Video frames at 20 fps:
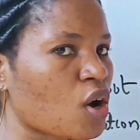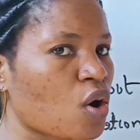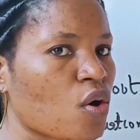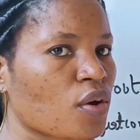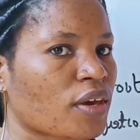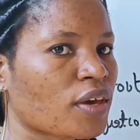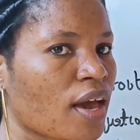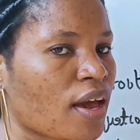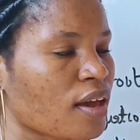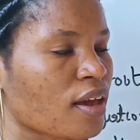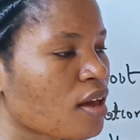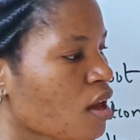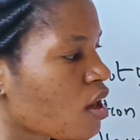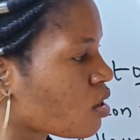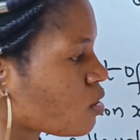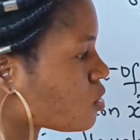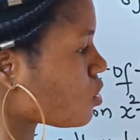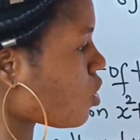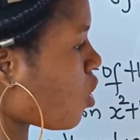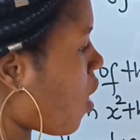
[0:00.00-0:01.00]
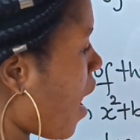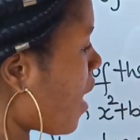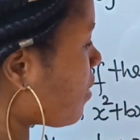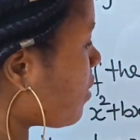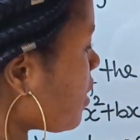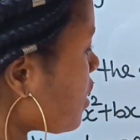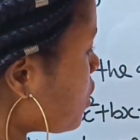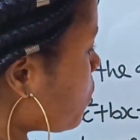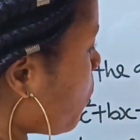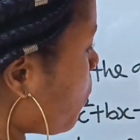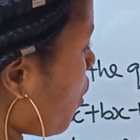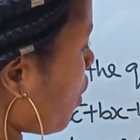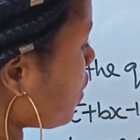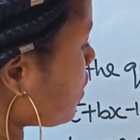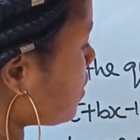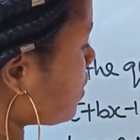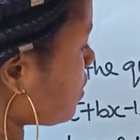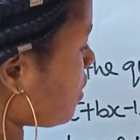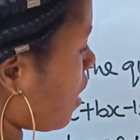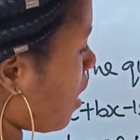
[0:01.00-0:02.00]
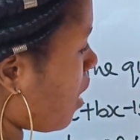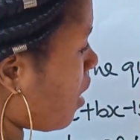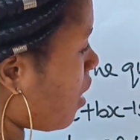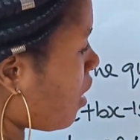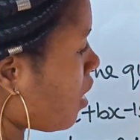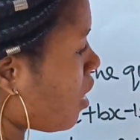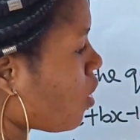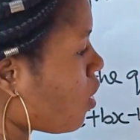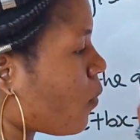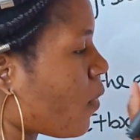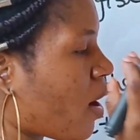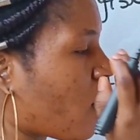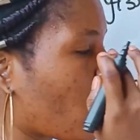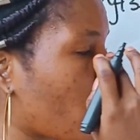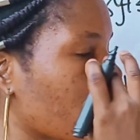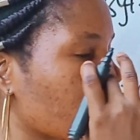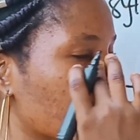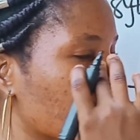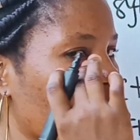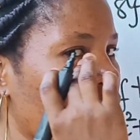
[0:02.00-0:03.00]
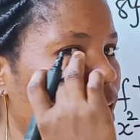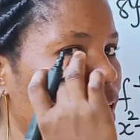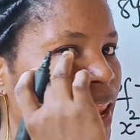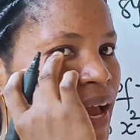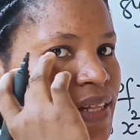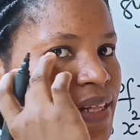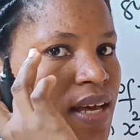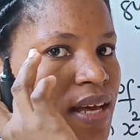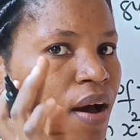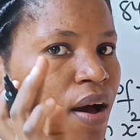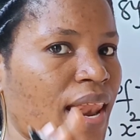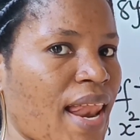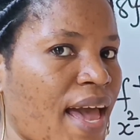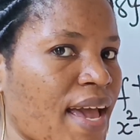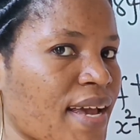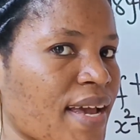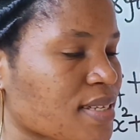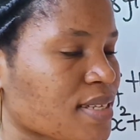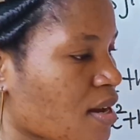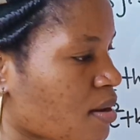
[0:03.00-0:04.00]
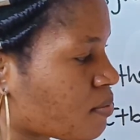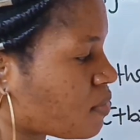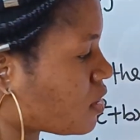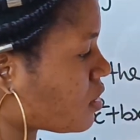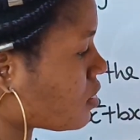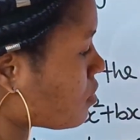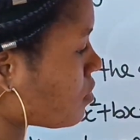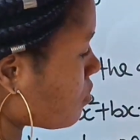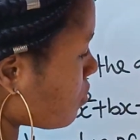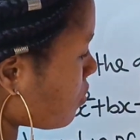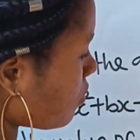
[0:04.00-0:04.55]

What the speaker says: Okay? So at this point, we are going to collect our like terms.